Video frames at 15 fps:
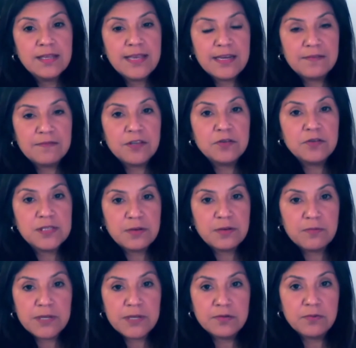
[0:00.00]
that of those
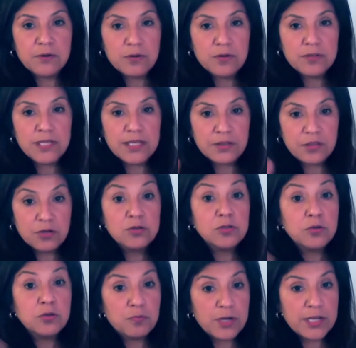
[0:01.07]
that re-enroll, that those
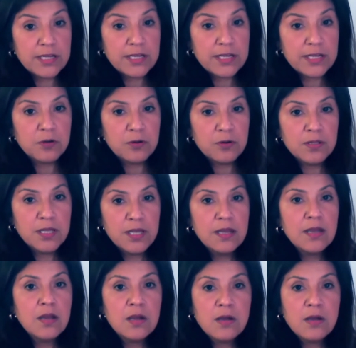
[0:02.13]
who re-enroll,